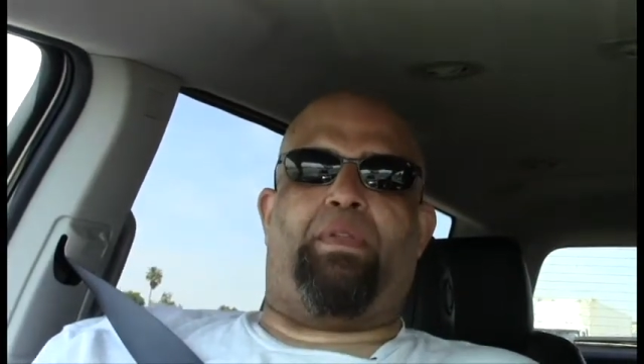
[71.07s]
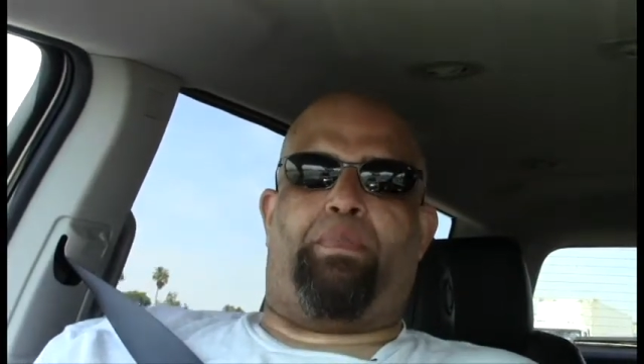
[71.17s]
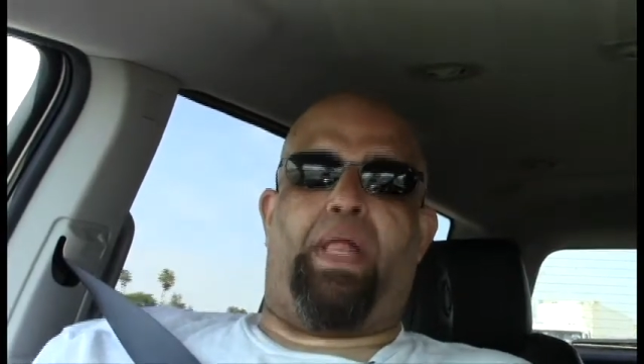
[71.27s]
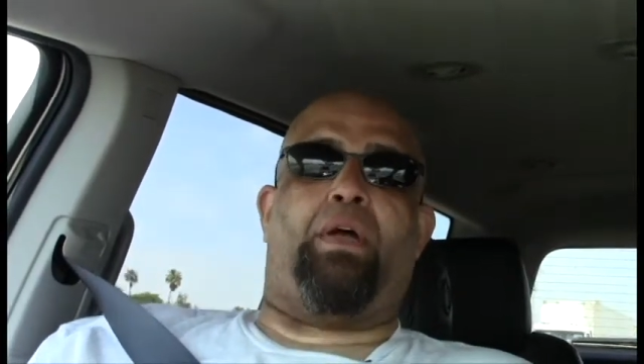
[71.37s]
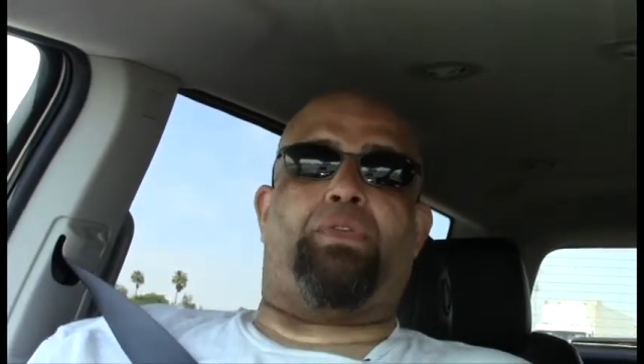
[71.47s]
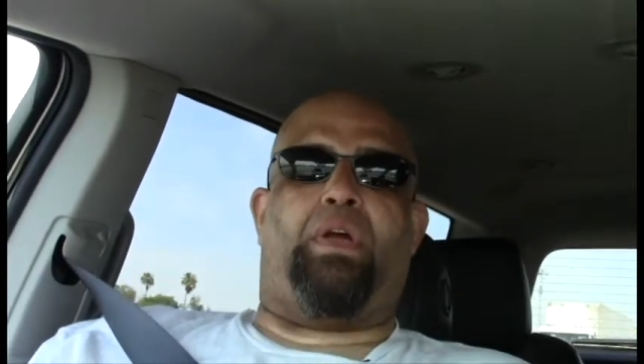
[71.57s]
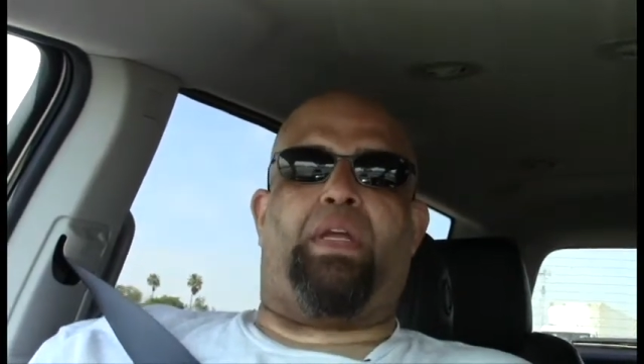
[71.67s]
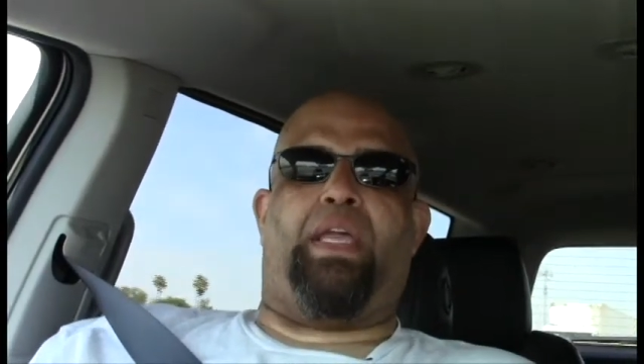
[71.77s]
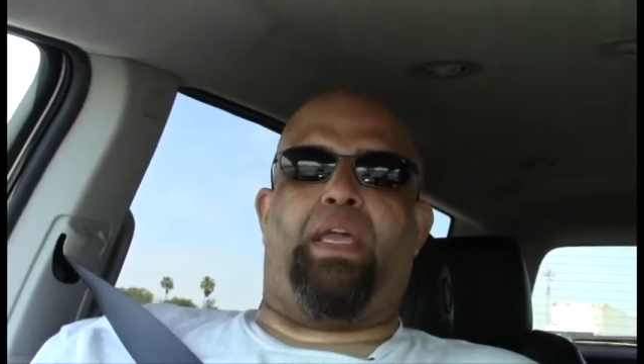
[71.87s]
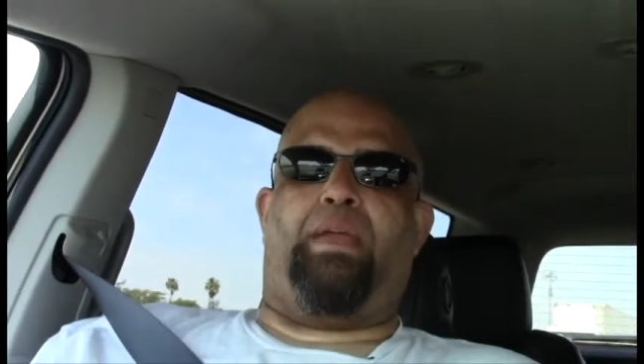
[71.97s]
the plow truck
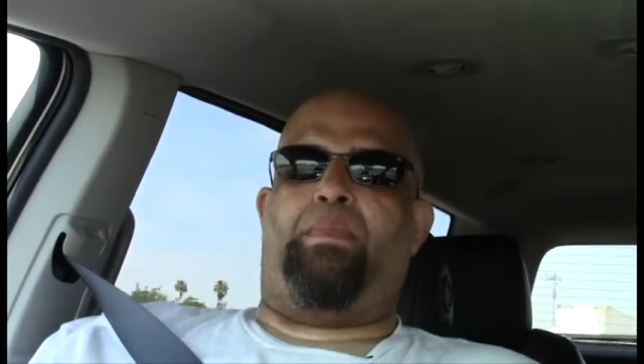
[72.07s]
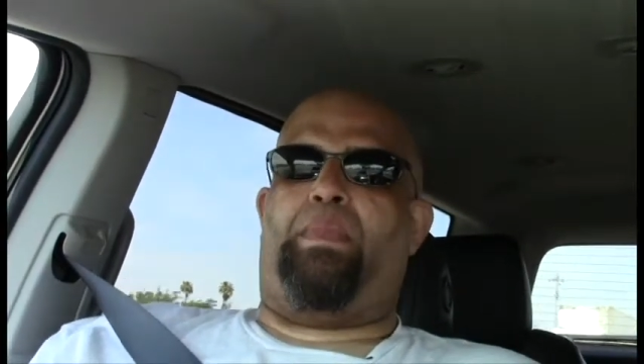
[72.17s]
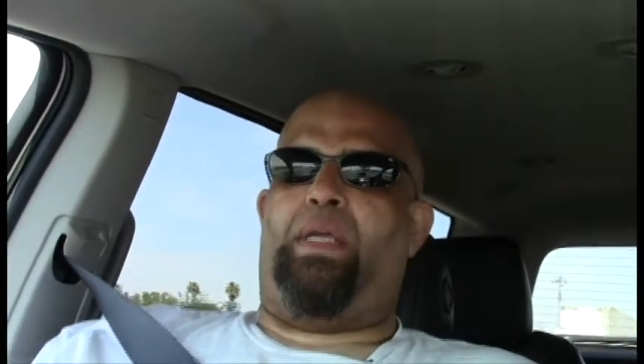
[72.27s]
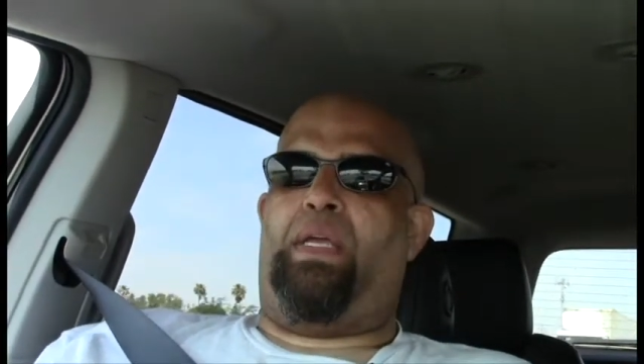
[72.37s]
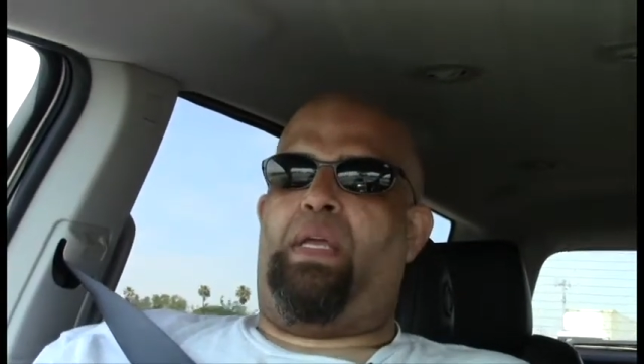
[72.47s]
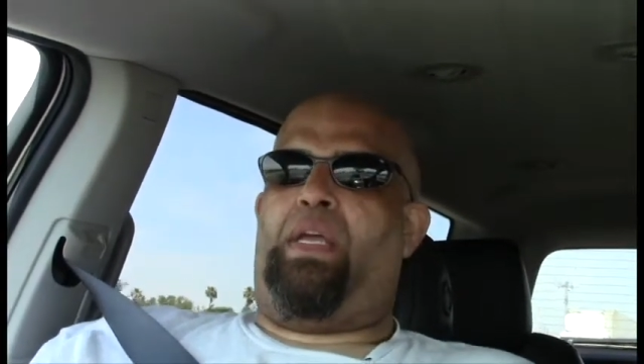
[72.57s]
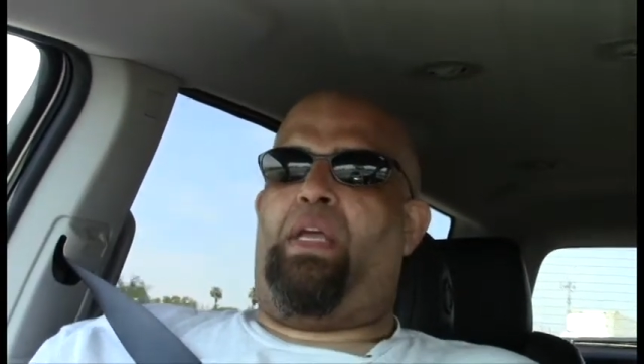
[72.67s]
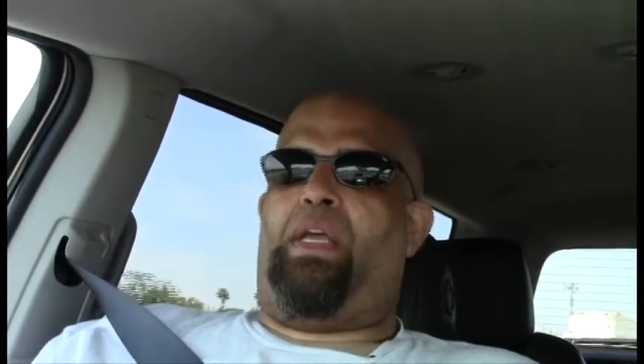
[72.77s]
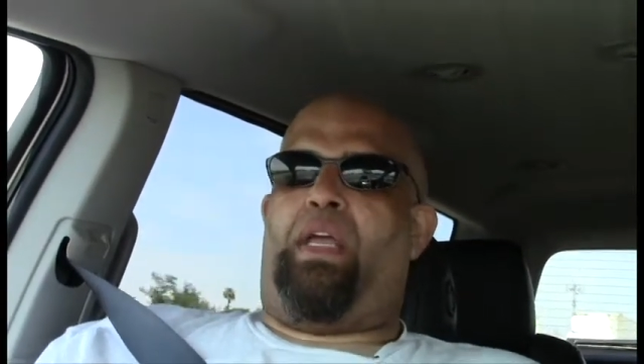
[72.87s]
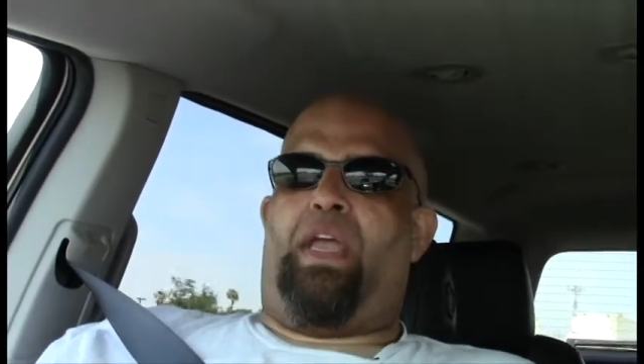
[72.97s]
came,
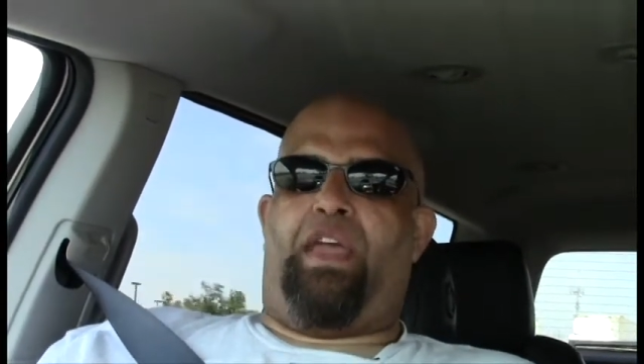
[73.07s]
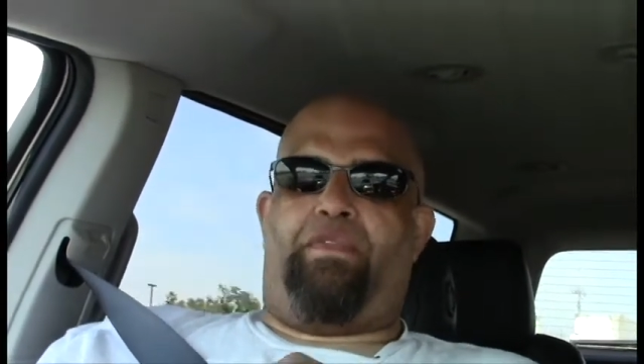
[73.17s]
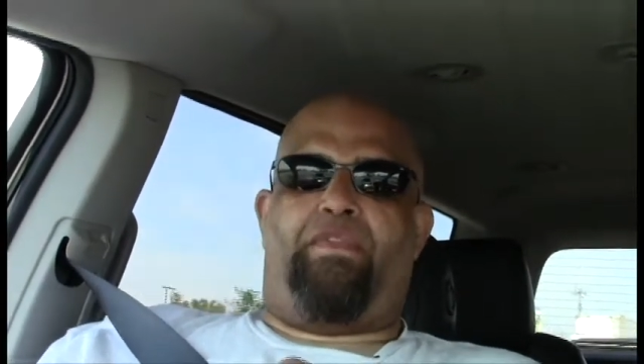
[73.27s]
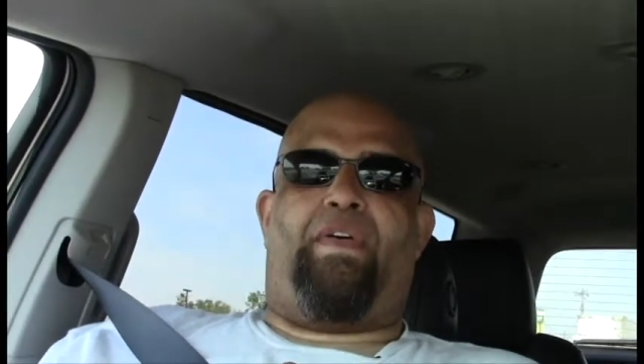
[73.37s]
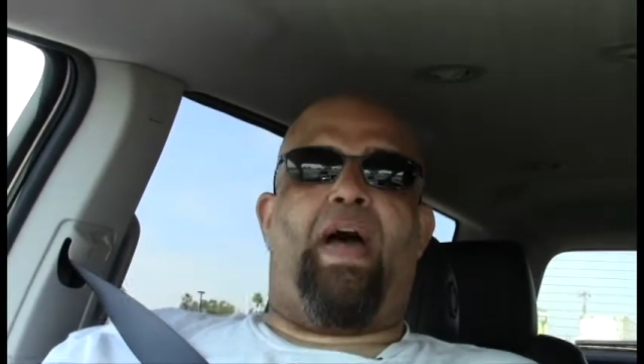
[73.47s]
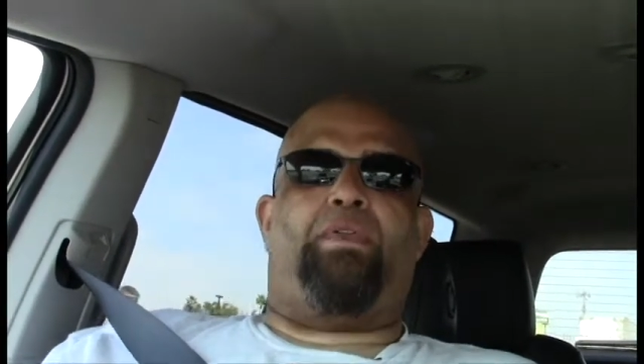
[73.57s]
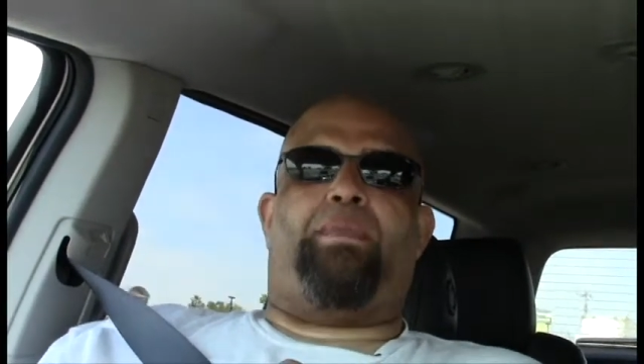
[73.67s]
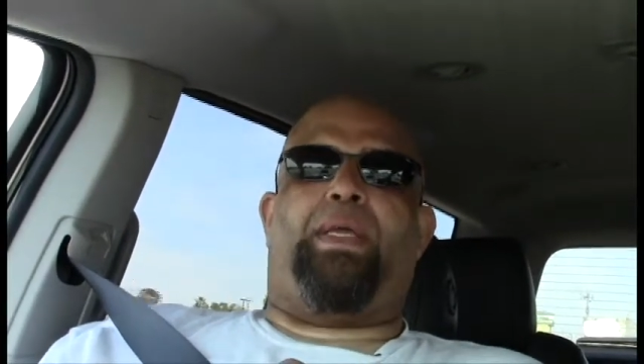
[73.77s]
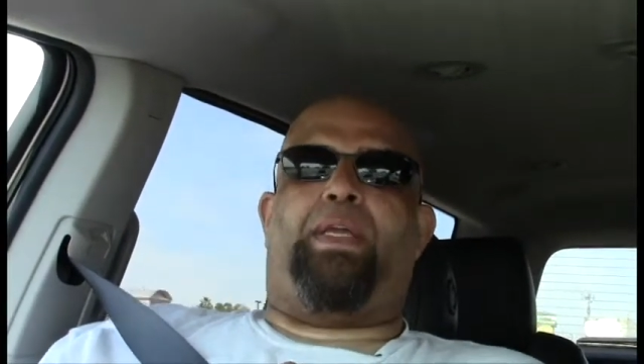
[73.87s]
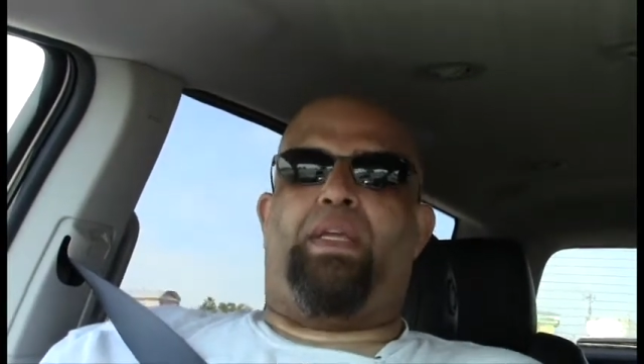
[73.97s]
and found me.